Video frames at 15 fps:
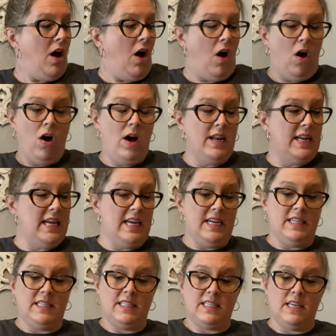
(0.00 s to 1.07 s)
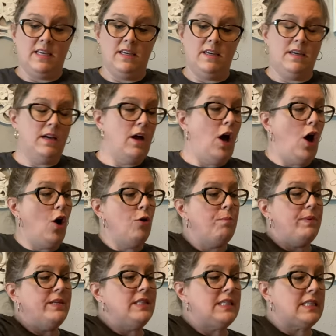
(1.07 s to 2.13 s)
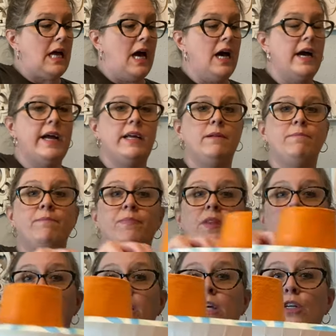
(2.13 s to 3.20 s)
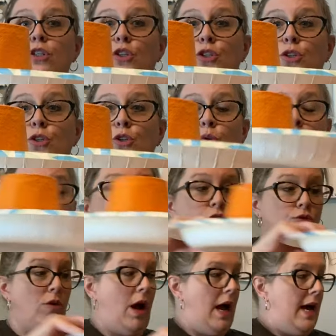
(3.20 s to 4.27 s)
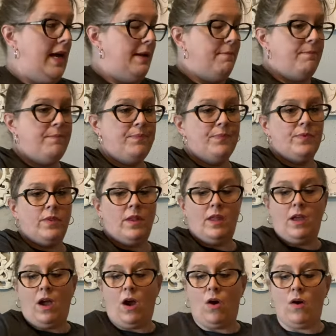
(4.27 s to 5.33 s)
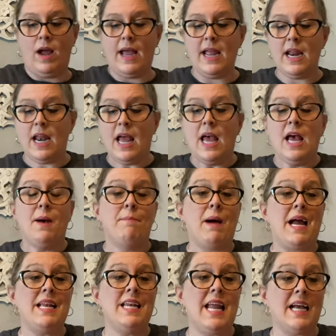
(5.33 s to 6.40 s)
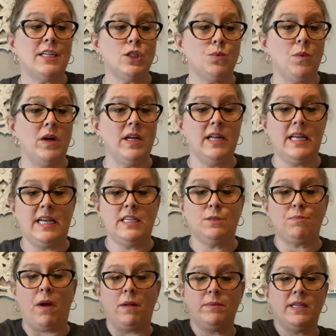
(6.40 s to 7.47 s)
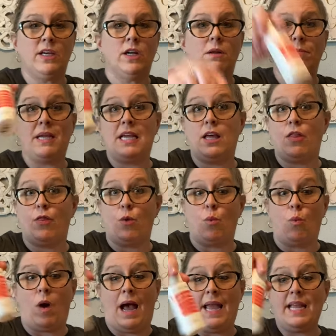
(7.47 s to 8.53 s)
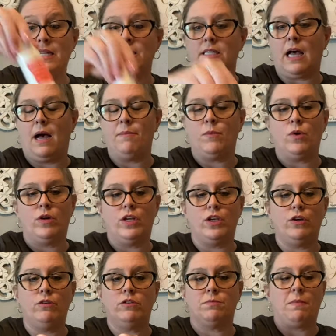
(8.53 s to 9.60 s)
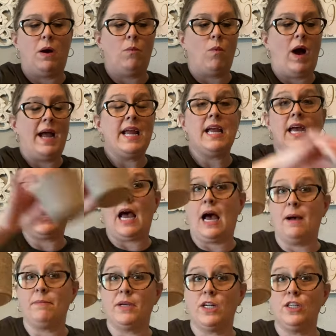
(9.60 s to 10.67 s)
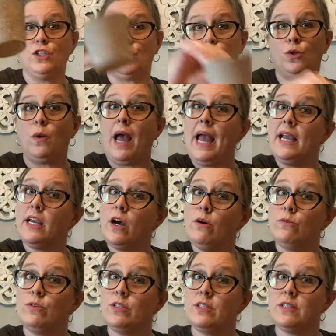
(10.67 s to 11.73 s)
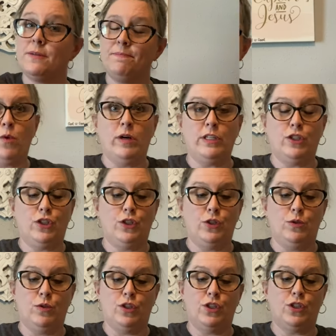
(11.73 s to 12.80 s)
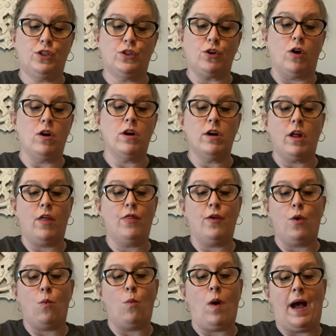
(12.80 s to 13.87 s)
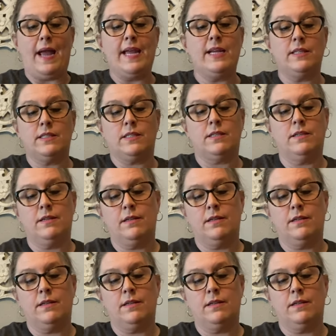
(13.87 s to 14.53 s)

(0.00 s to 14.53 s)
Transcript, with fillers: on its open side to dry. All right, my next one is probably gonna be the white. I'm gonna use my white and I'm gonna do a ghost. Uh-huh. I'm going to start the white